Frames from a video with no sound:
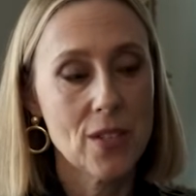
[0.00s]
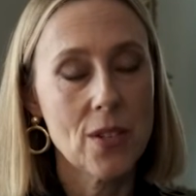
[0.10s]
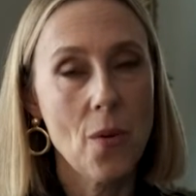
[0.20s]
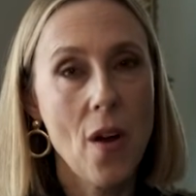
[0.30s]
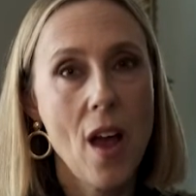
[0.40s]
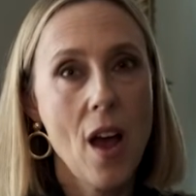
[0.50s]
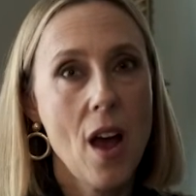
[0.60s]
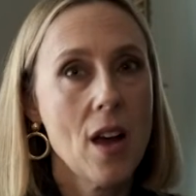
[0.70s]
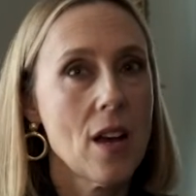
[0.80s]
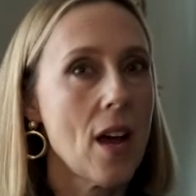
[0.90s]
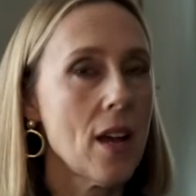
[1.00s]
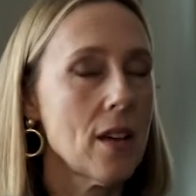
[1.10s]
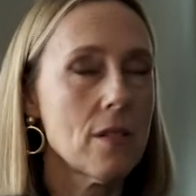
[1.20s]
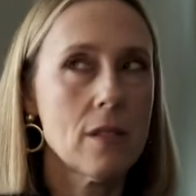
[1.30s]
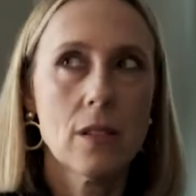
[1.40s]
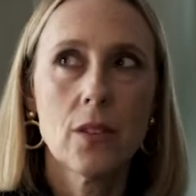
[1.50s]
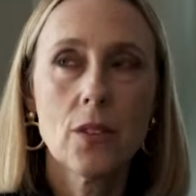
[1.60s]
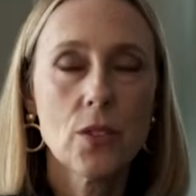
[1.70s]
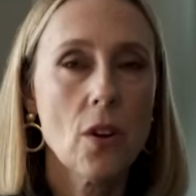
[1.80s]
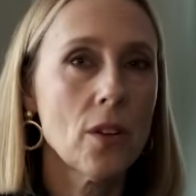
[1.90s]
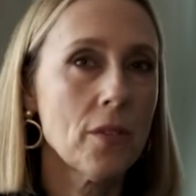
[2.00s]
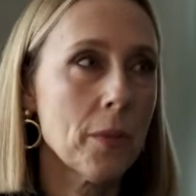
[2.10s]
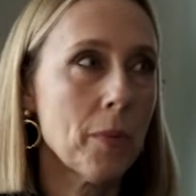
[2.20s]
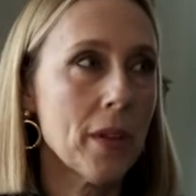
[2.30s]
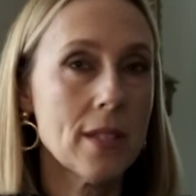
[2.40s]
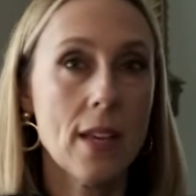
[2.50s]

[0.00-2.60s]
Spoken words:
So I looked all over the place